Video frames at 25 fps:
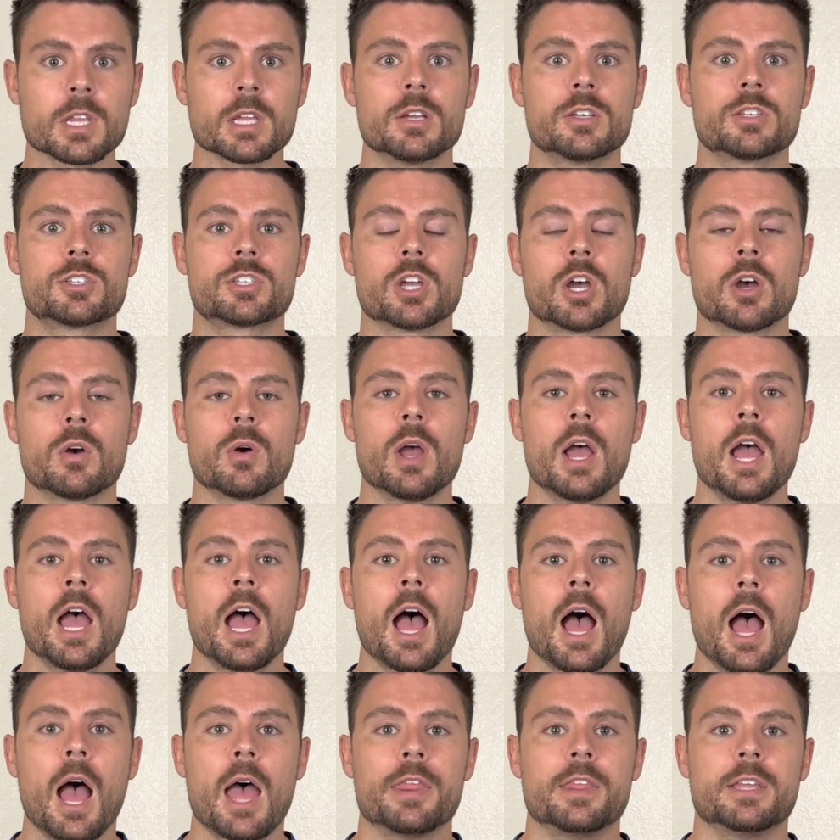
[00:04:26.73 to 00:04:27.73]
So
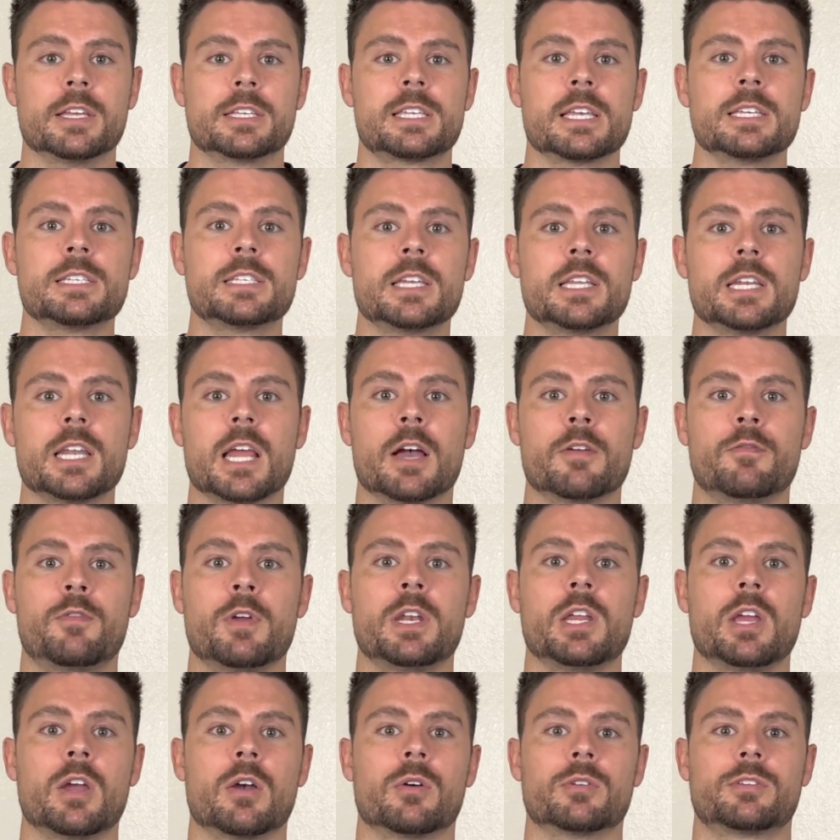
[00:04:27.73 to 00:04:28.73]
this isn't a
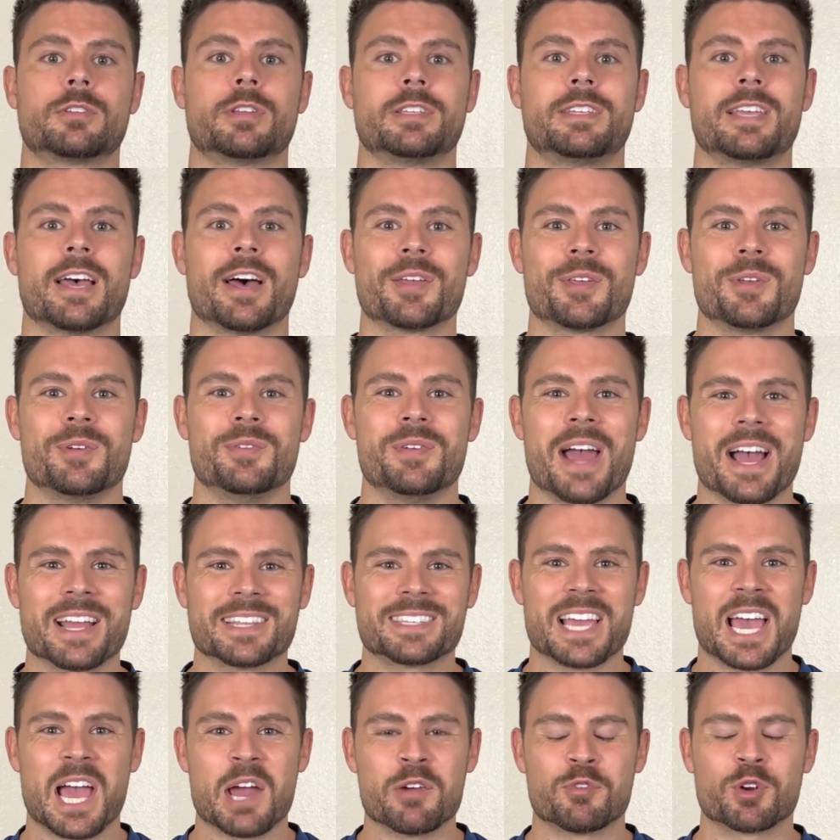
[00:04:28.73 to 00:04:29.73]
video to tell you not
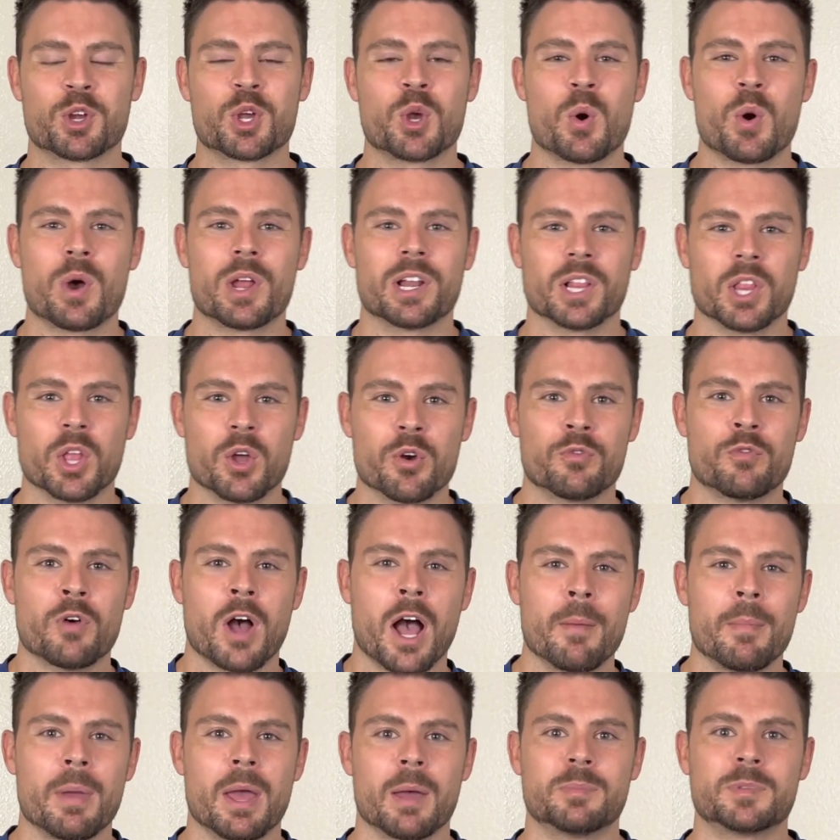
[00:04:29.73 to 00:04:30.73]
to ever go on a low
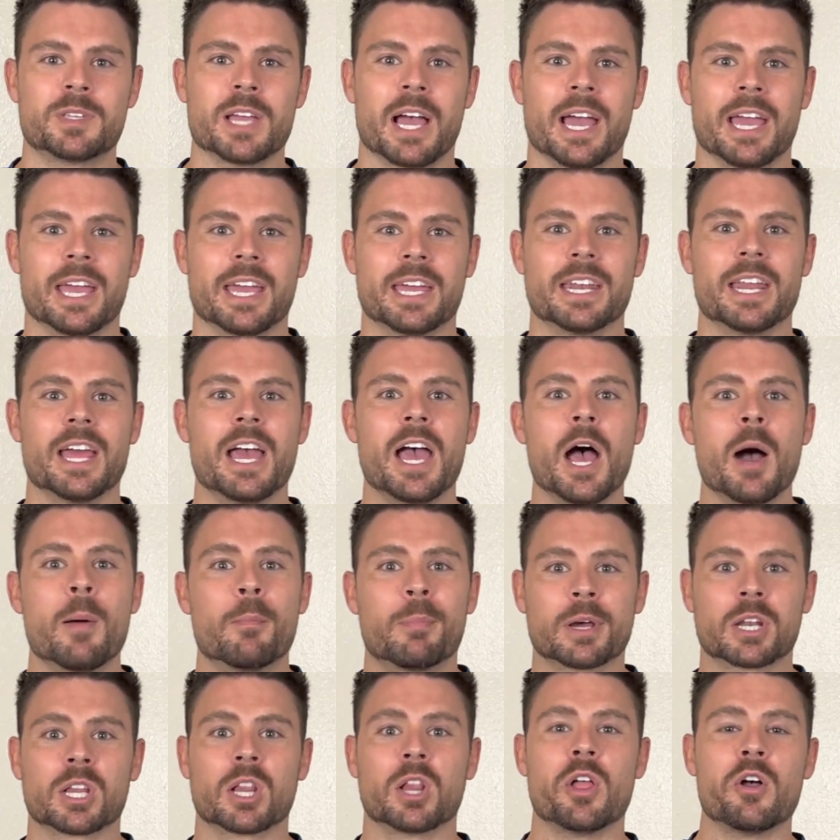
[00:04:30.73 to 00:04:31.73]
FODMAP diet,
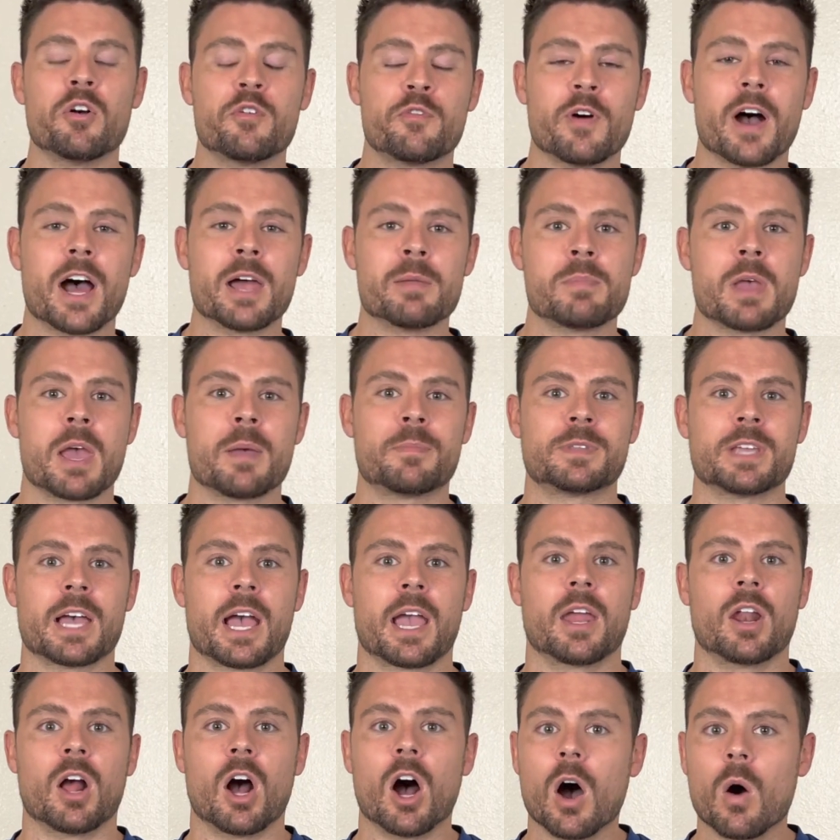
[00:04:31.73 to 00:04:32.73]
but a low FODMAP
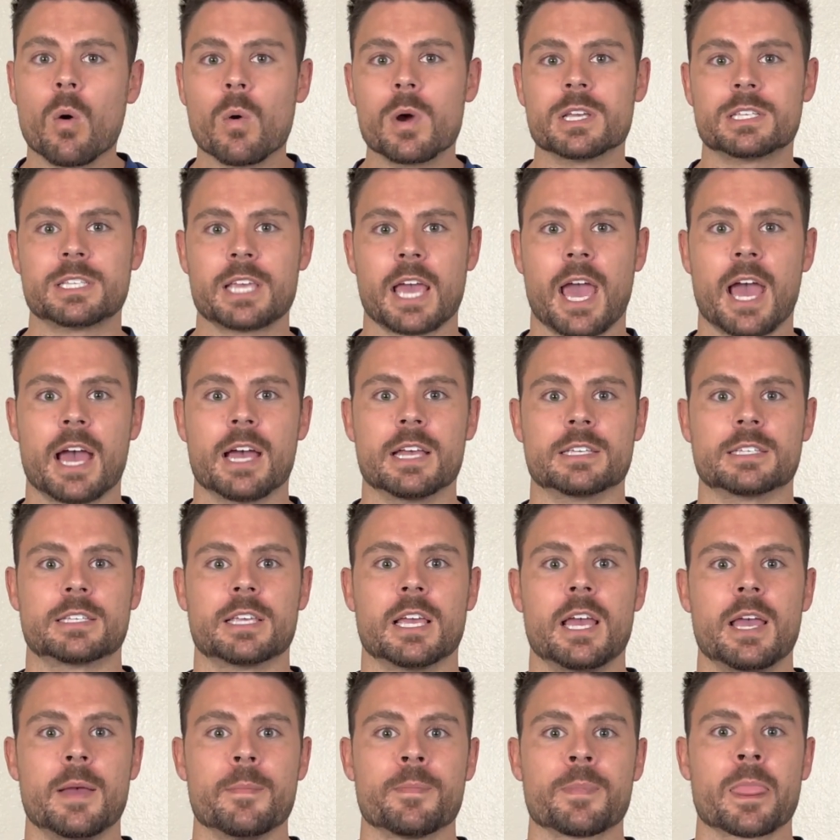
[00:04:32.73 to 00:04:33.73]
diet always has
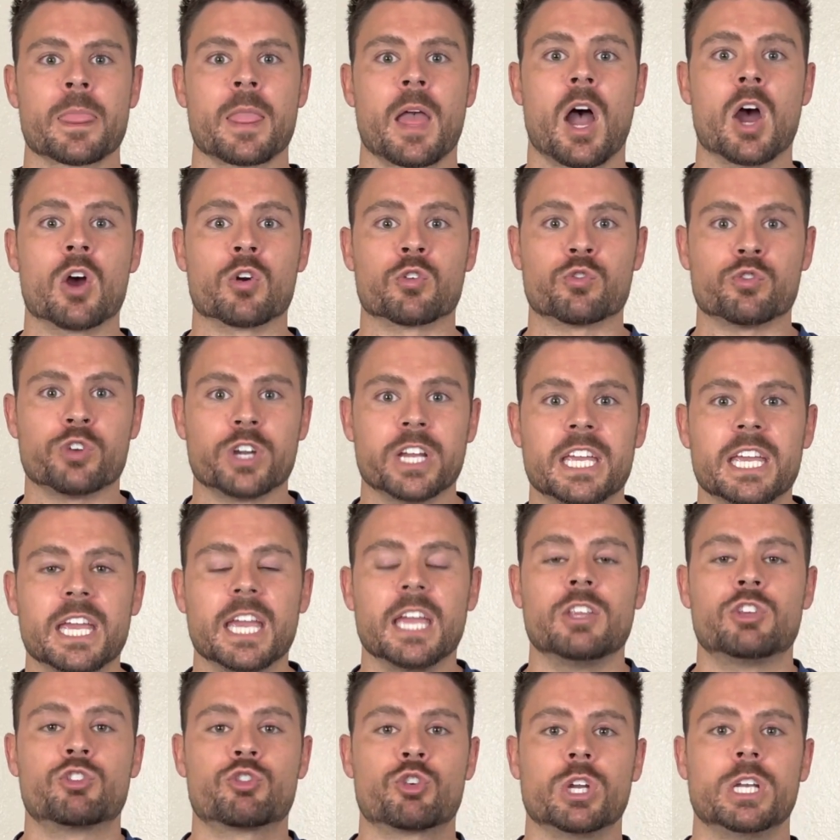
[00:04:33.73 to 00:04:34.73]
a
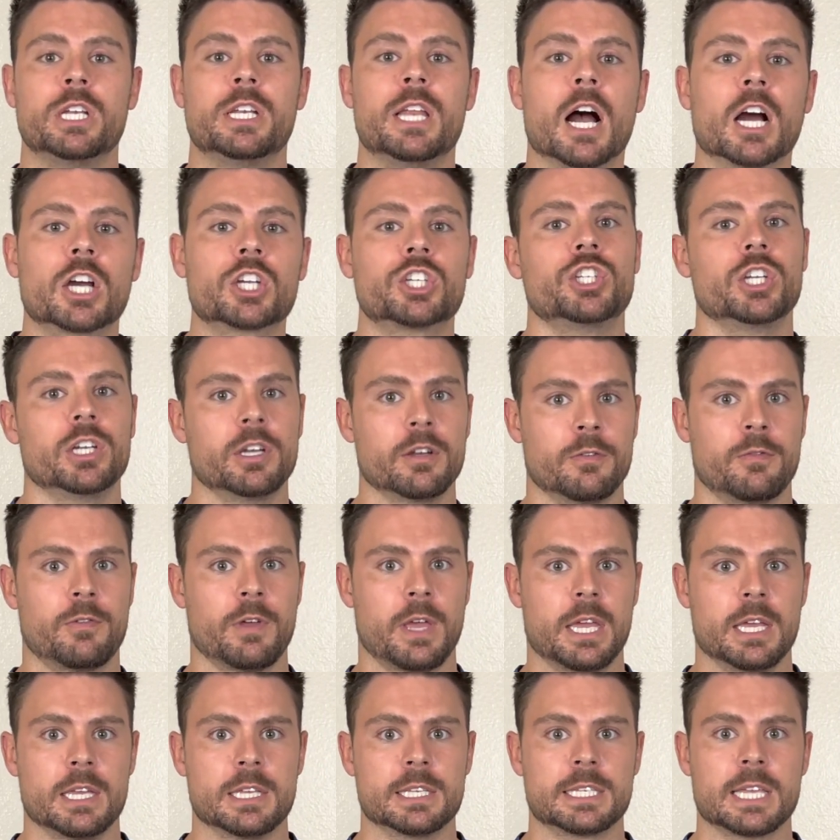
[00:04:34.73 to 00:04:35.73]
reintroduction
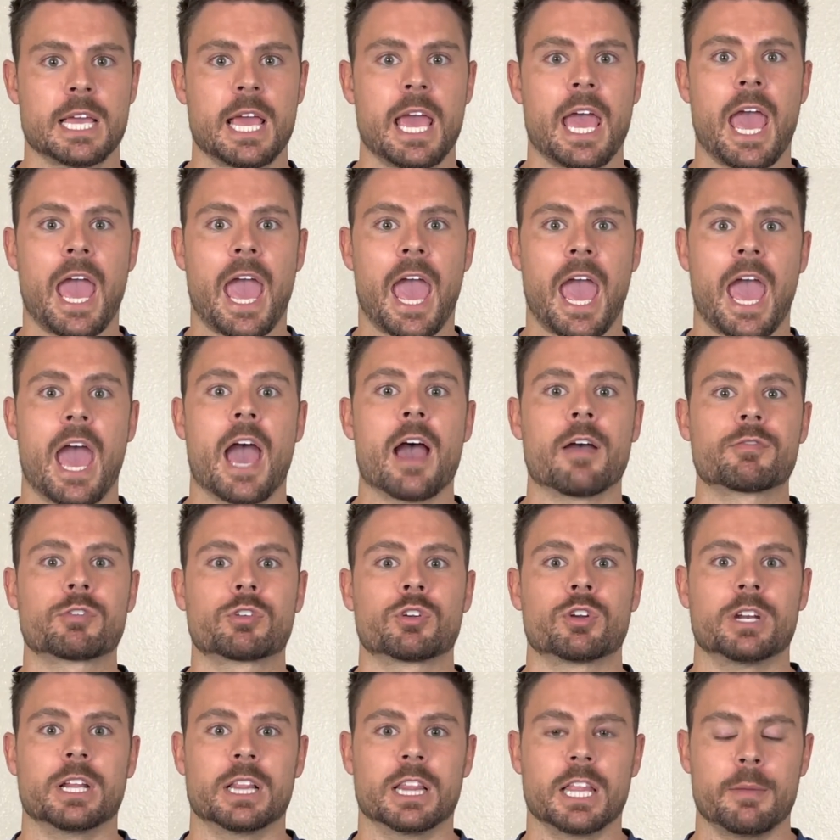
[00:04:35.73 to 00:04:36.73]
phase
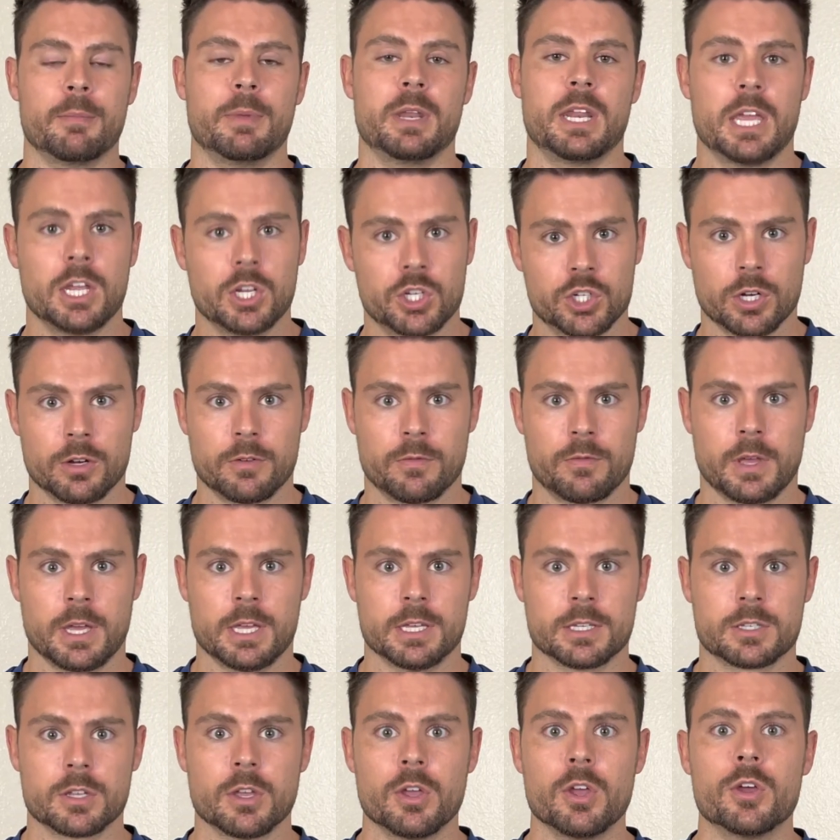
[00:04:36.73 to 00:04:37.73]
after an elimination
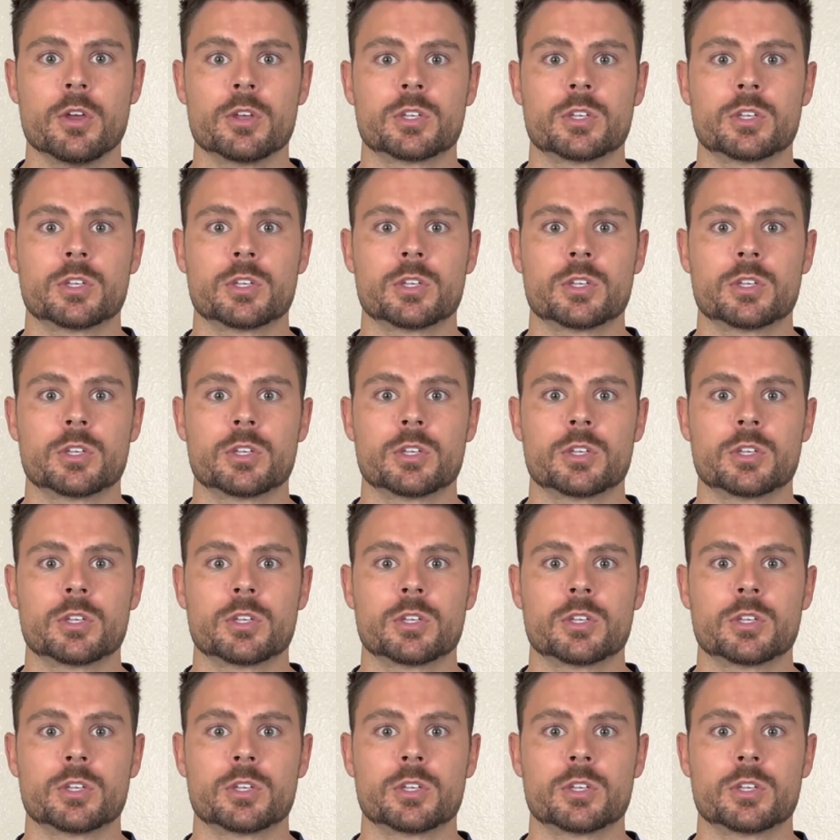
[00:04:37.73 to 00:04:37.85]
phase.